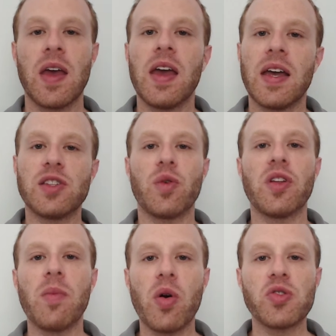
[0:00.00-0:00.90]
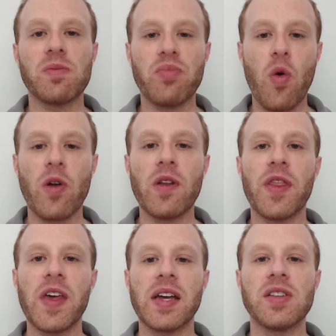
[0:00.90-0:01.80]
It's one of the most important
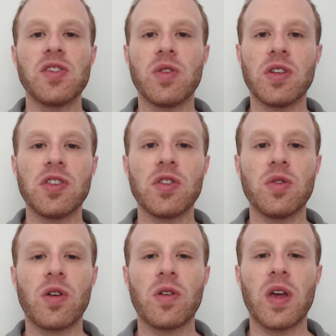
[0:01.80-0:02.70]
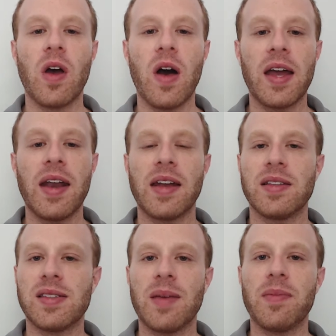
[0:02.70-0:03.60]
things you can do early on, and
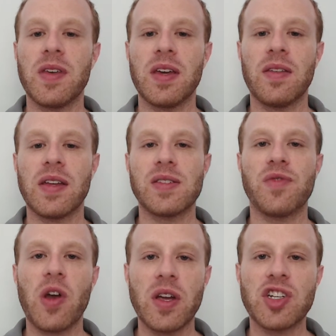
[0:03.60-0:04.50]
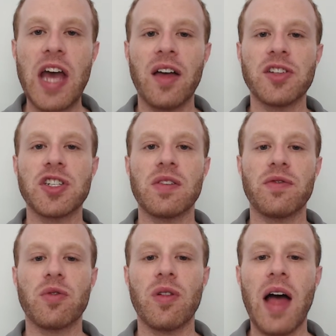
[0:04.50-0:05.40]
it's something that's very challenging
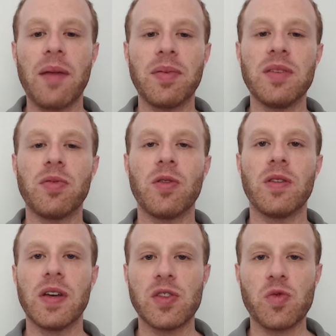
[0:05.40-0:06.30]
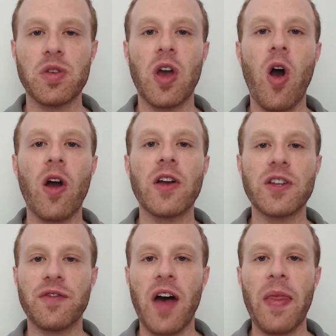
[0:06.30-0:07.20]
for a lot of people. It's really hard to
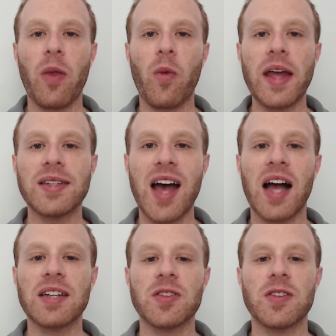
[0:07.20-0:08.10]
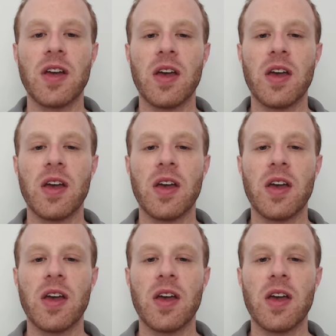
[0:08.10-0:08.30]
find the right doctor.